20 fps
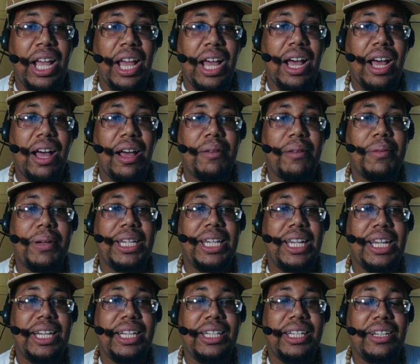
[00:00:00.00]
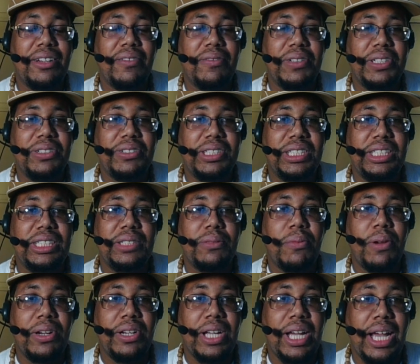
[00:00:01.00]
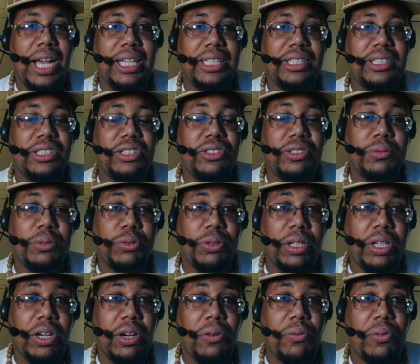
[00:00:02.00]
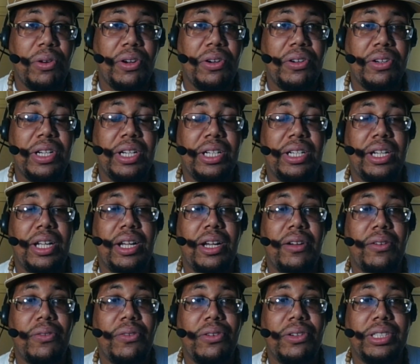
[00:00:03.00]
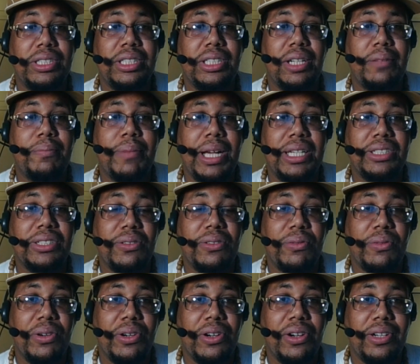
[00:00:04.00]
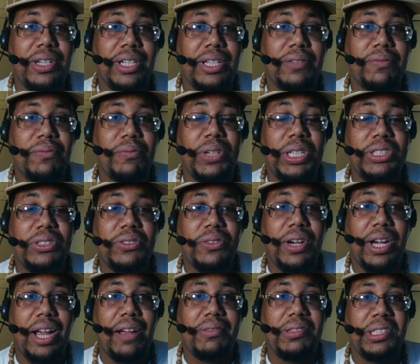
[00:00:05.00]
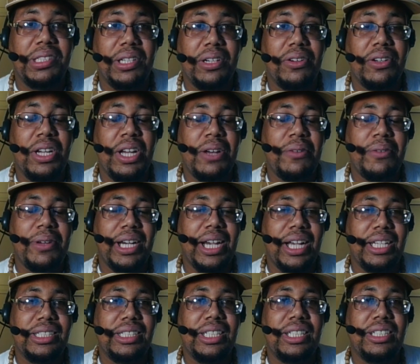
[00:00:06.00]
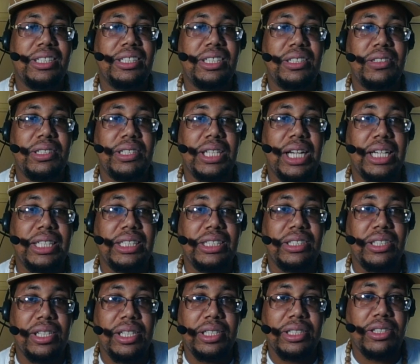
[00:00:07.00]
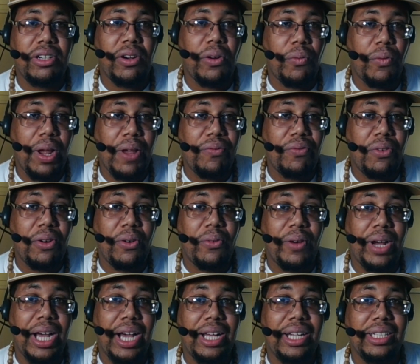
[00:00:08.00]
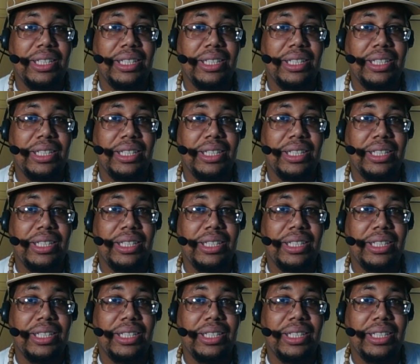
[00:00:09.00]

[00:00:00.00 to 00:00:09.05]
Um, again, you know, we do see Sabrina has to choose between her world and, uh, of course, the magical world of witchcraft. So we kind of see that she actually does turn away for a while.